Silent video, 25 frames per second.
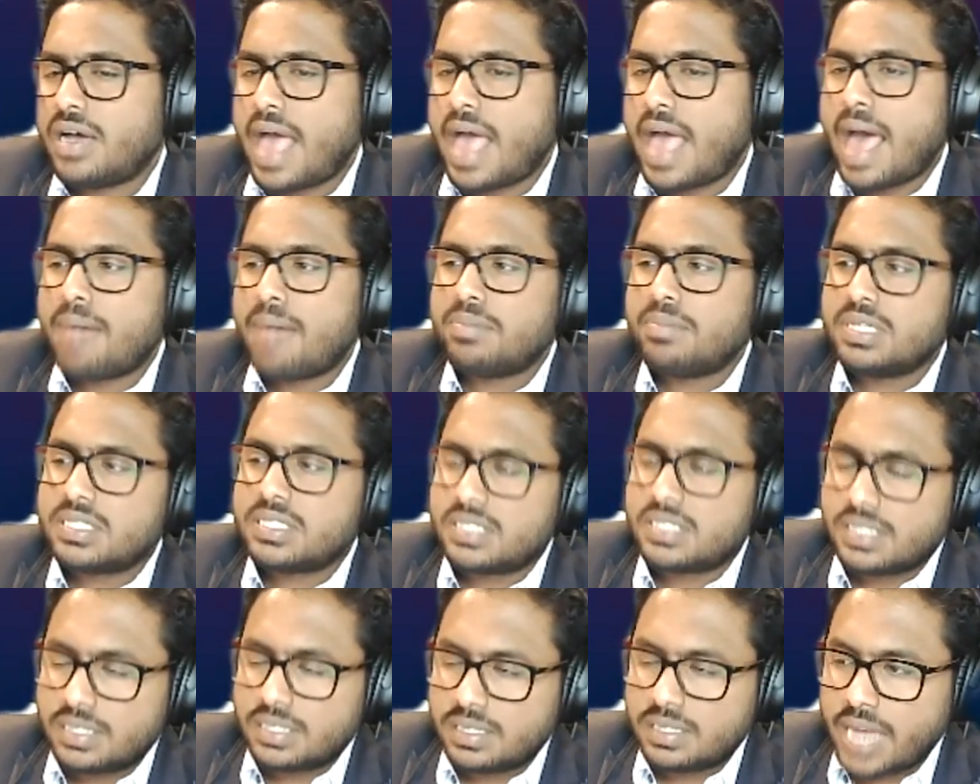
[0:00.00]

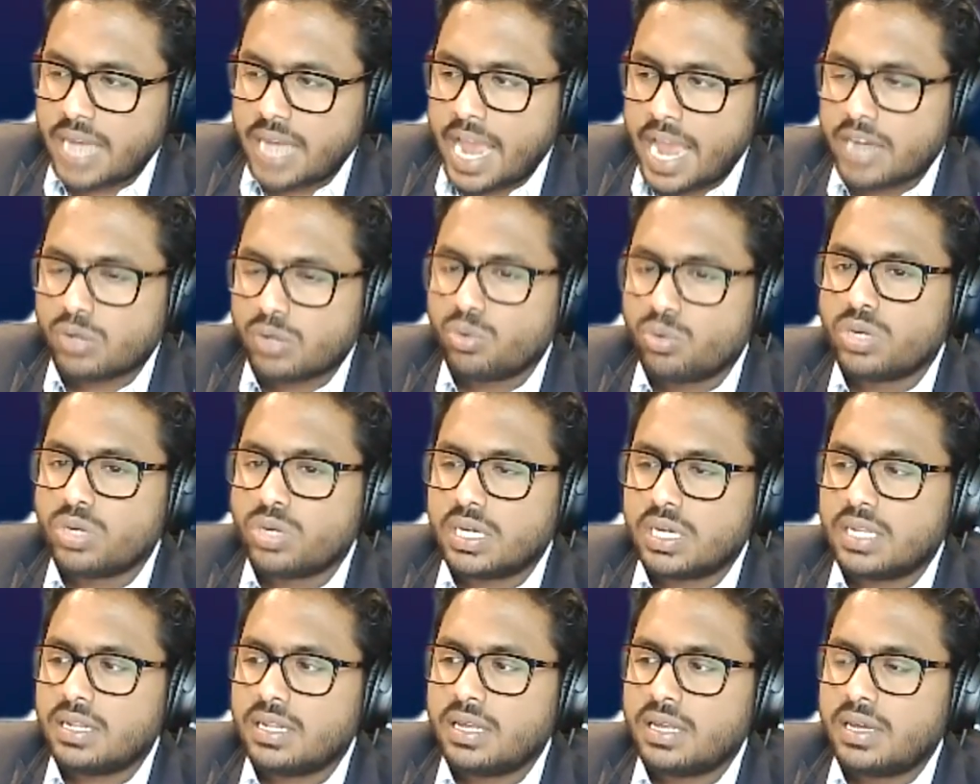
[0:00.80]
Amazon, and
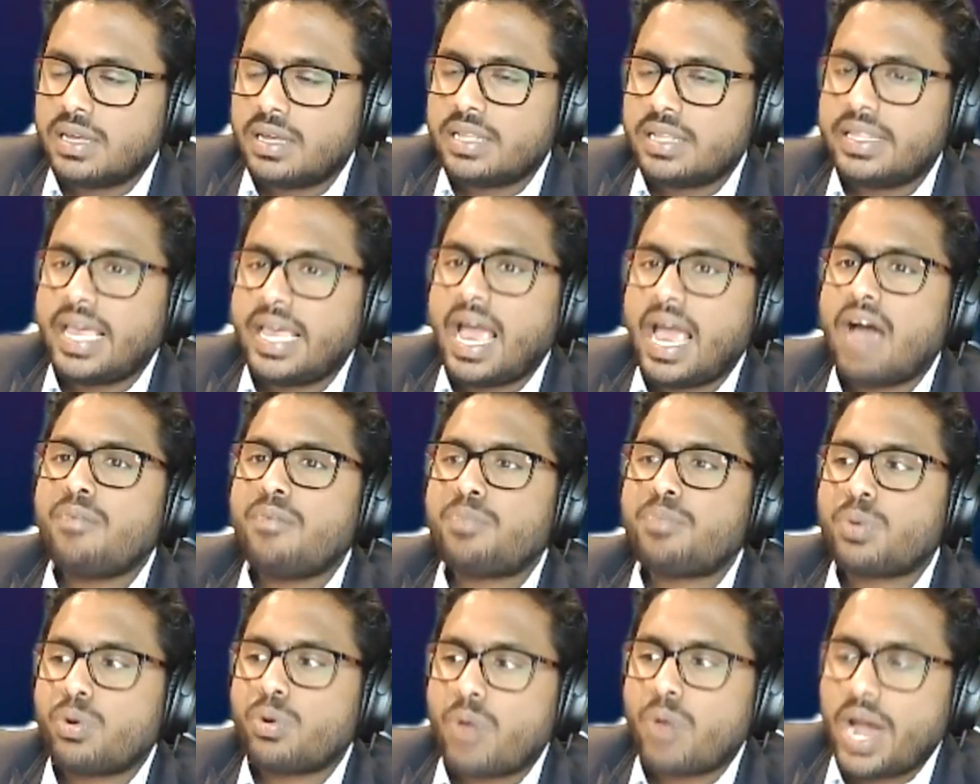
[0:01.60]
Google, they
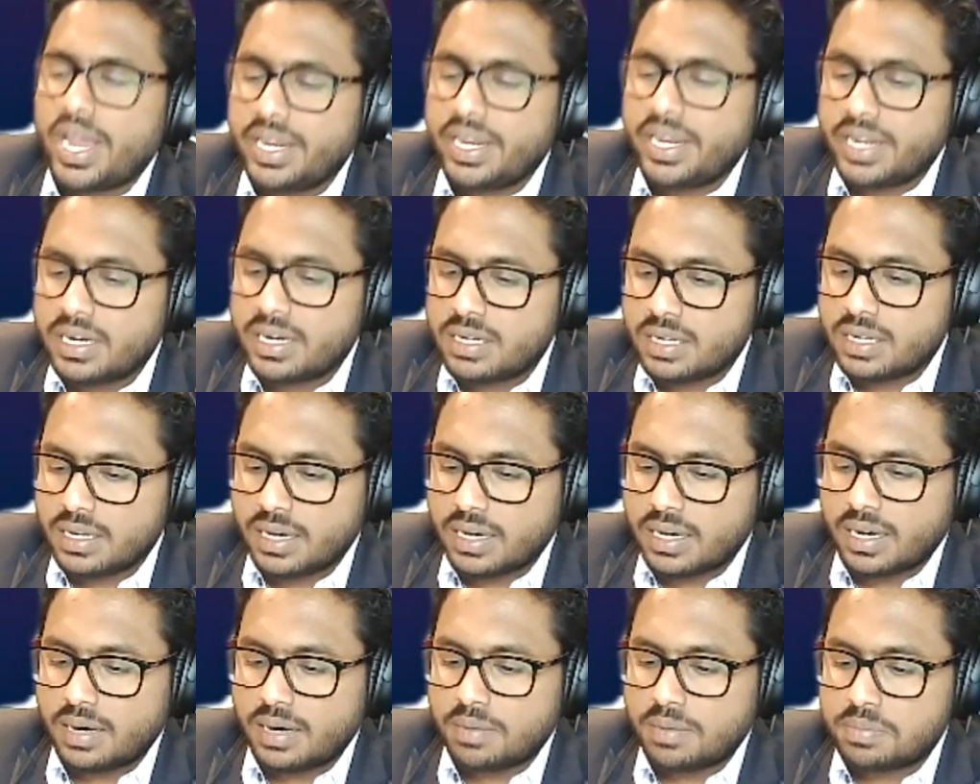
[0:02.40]
have provided
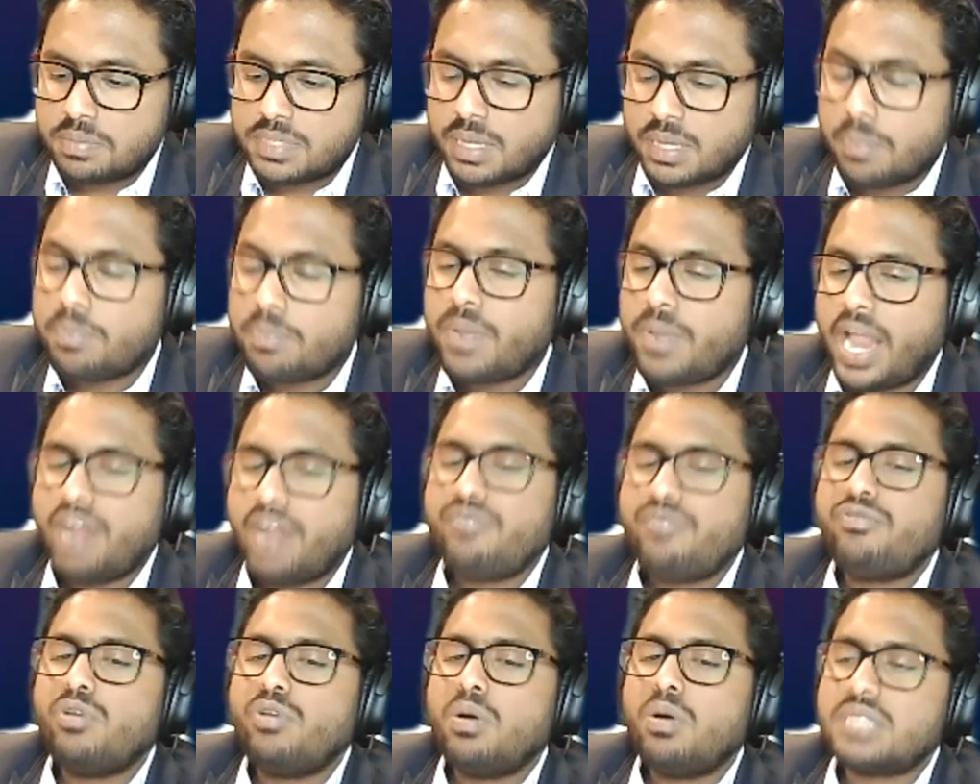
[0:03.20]
some
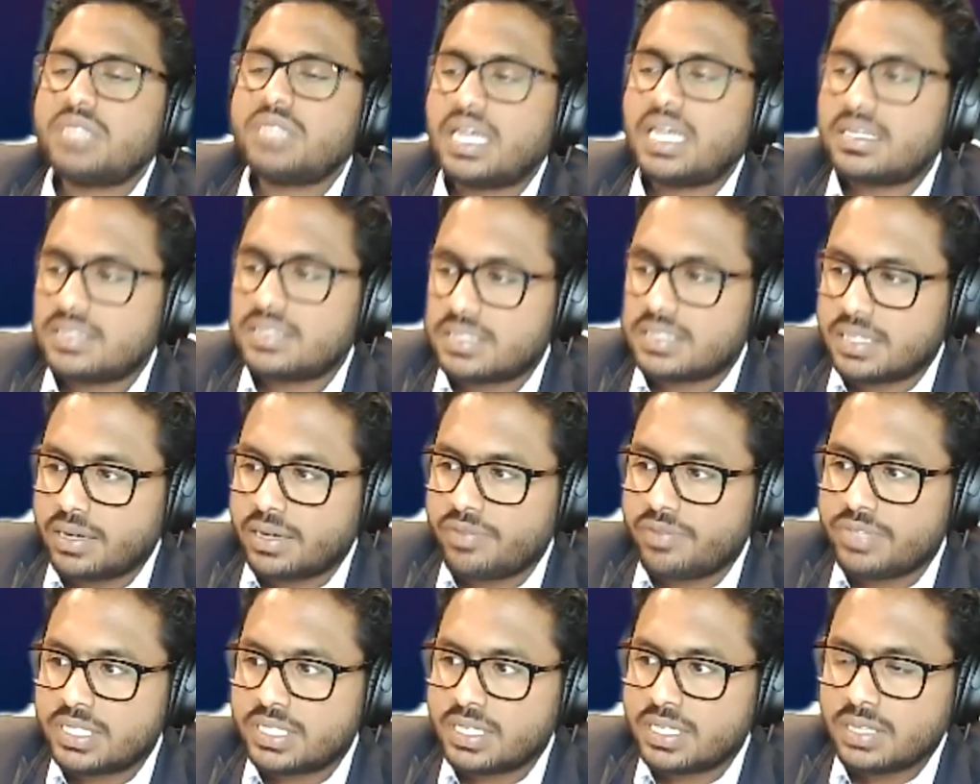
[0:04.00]
platforms as
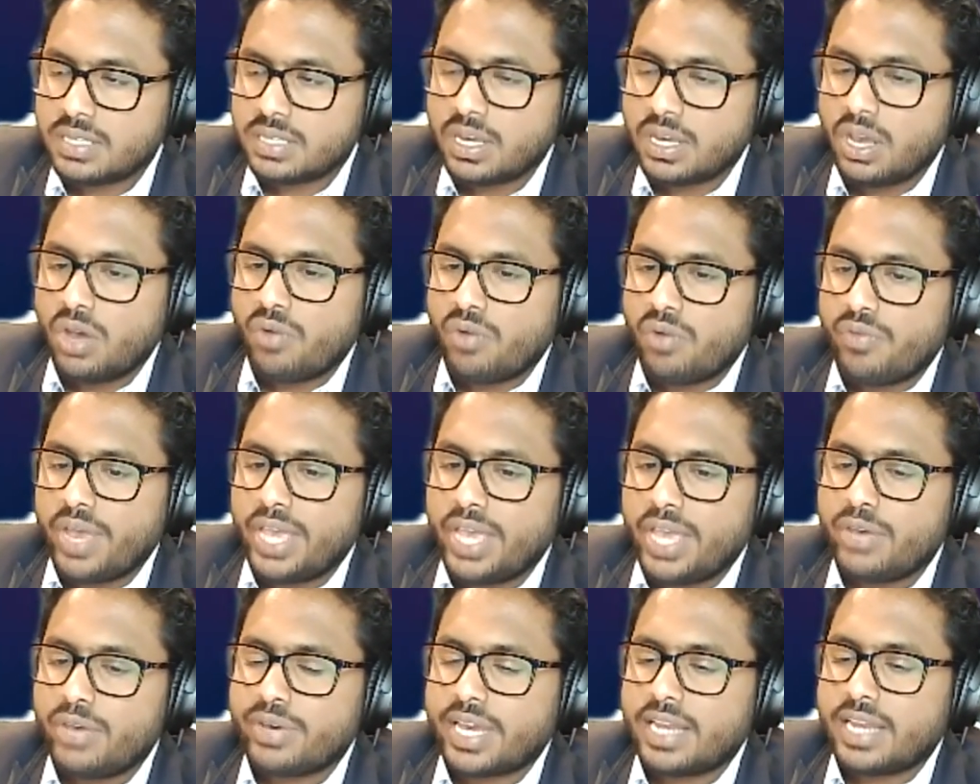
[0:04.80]
services
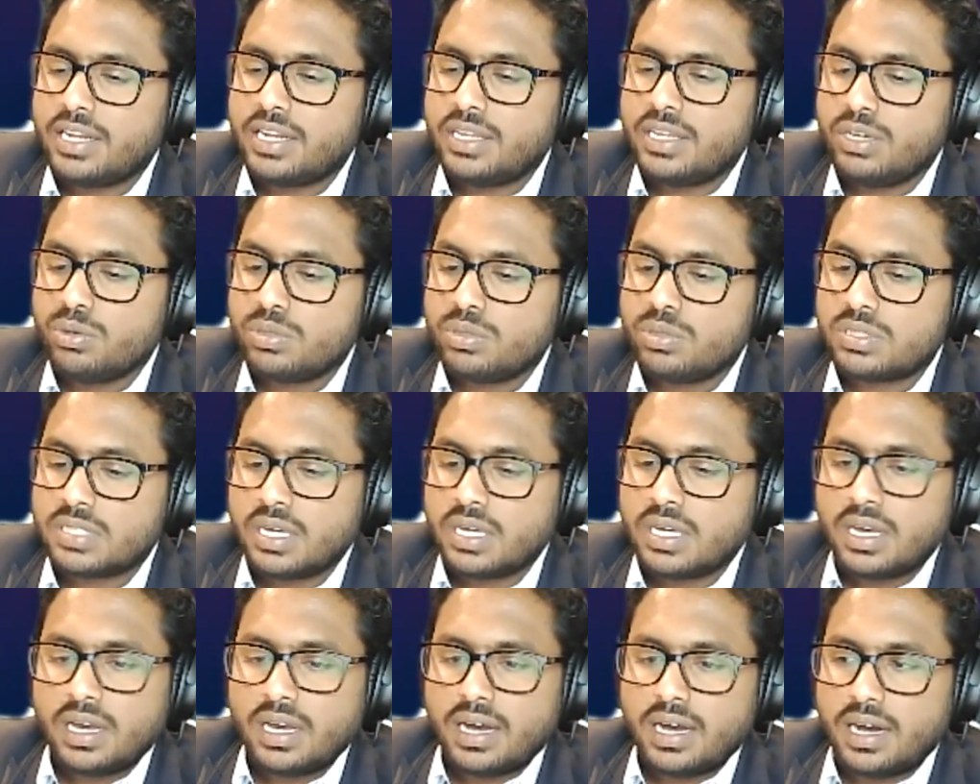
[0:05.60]
where you can
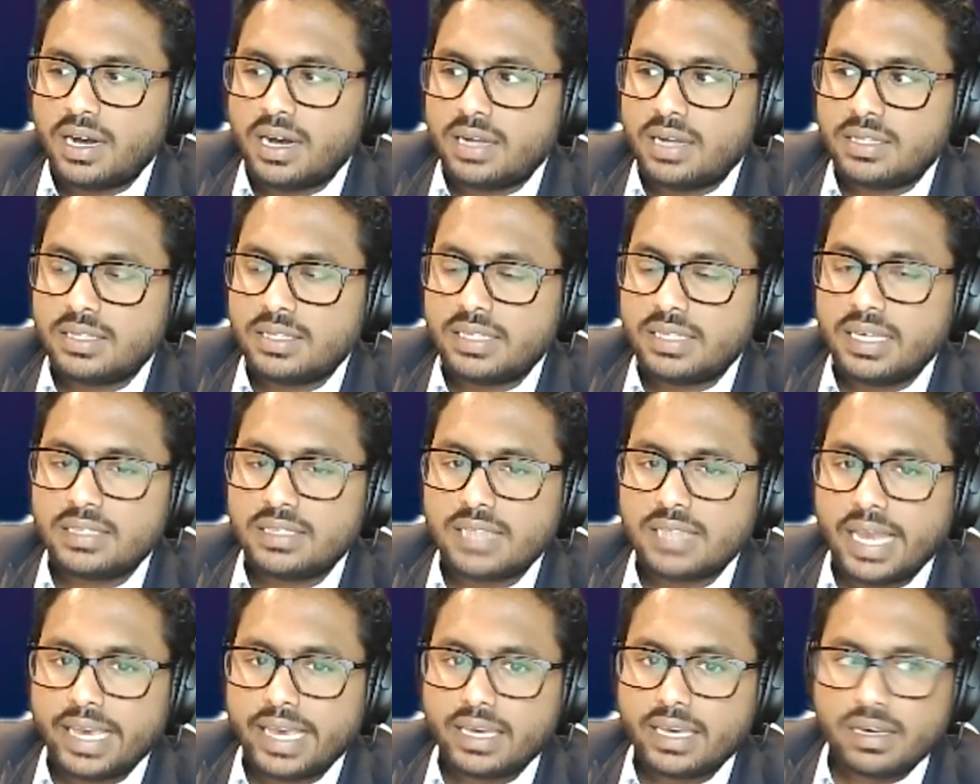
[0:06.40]
use the
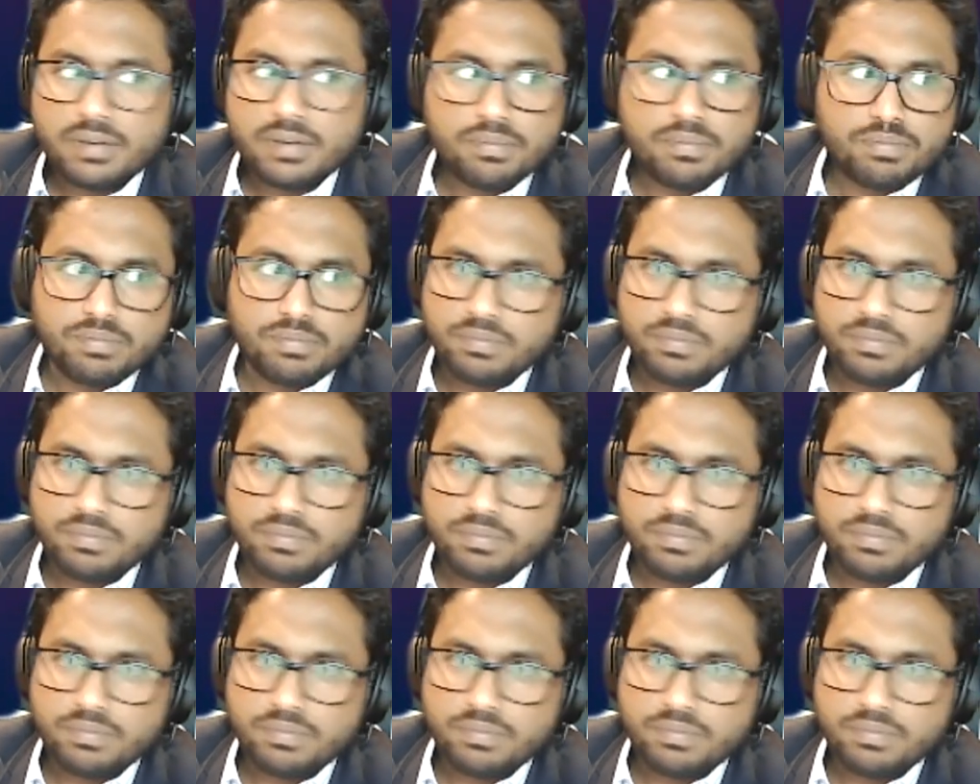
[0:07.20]
things like